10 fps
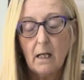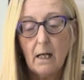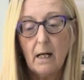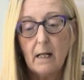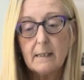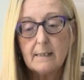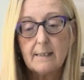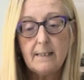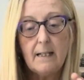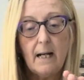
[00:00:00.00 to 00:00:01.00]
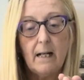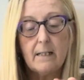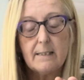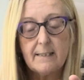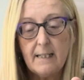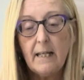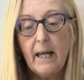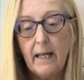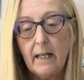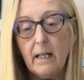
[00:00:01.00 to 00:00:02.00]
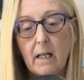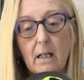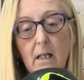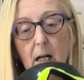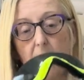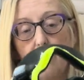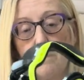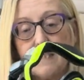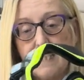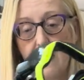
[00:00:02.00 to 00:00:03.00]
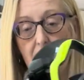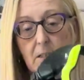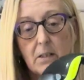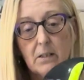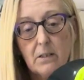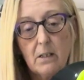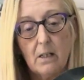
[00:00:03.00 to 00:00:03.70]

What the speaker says: It's CE standard,